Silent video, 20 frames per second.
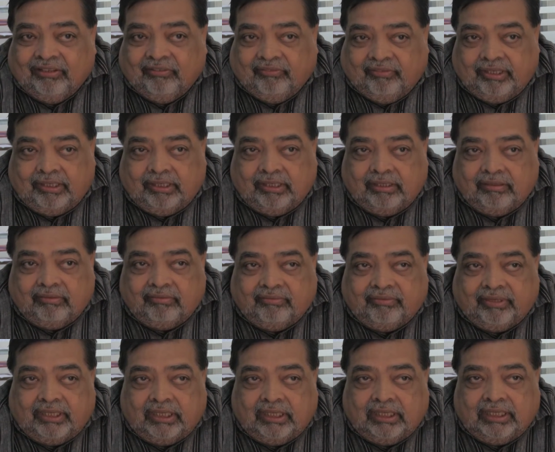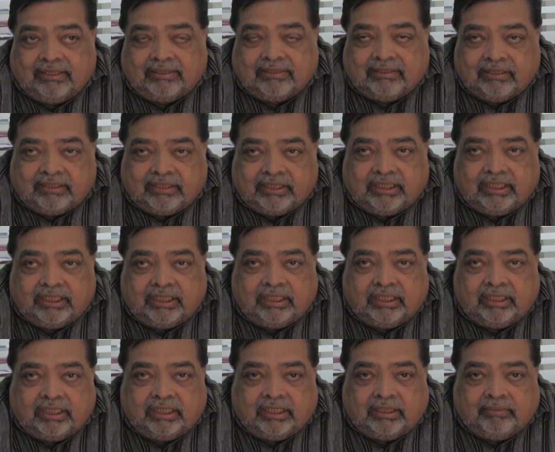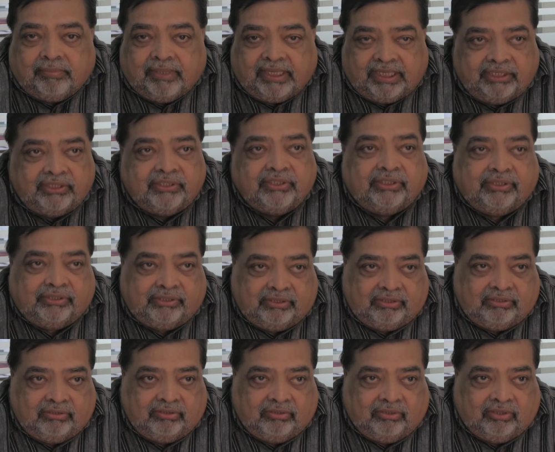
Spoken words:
When a city managers